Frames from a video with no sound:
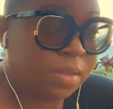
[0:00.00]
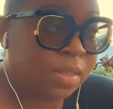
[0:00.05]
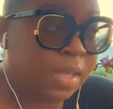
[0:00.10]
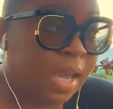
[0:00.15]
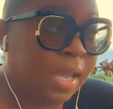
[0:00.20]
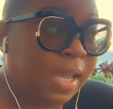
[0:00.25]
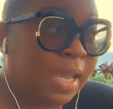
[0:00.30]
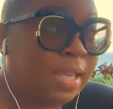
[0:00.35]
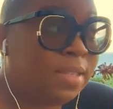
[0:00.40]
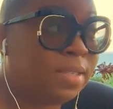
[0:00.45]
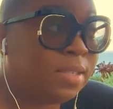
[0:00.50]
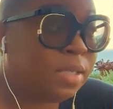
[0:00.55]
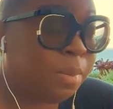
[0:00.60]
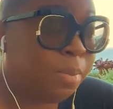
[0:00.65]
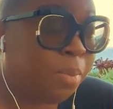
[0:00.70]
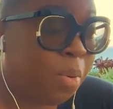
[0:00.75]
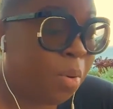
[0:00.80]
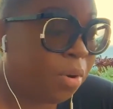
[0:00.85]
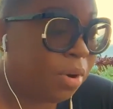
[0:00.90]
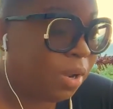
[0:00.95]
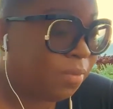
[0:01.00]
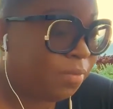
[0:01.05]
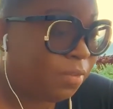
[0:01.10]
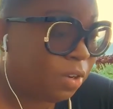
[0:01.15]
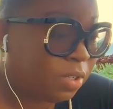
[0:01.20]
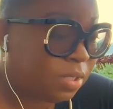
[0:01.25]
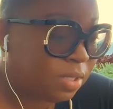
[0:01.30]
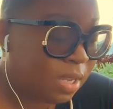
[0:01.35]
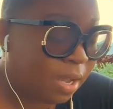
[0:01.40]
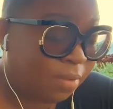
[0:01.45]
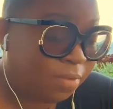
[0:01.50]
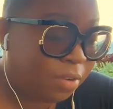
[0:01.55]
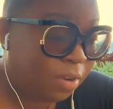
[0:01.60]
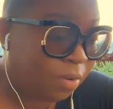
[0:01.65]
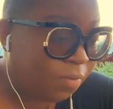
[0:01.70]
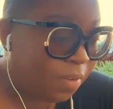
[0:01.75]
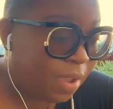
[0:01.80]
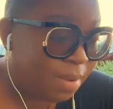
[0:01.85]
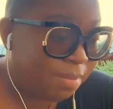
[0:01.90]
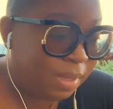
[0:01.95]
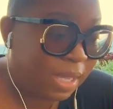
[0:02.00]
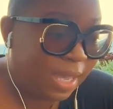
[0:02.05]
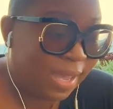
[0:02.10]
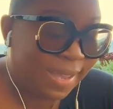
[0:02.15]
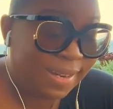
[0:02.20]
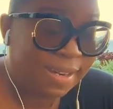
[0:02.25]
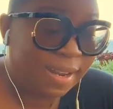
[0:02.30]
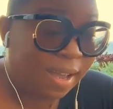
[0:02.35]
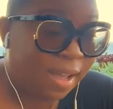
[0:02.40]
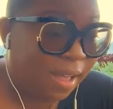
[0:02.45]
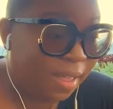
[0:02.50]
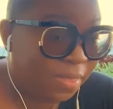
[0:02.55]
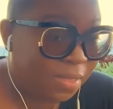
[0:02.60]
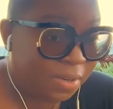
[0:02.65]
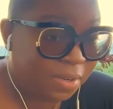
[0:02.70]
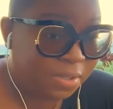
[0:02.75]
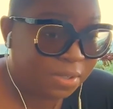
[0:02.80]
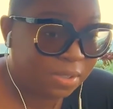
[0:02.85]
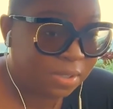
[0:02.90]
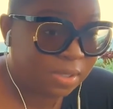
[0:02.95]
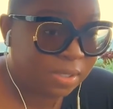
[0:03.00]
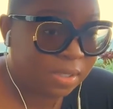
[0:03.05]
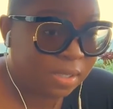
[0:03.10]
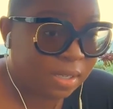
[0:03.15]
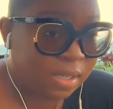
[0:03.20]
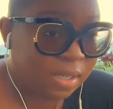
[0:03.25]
that in support of yourself, your family, and others,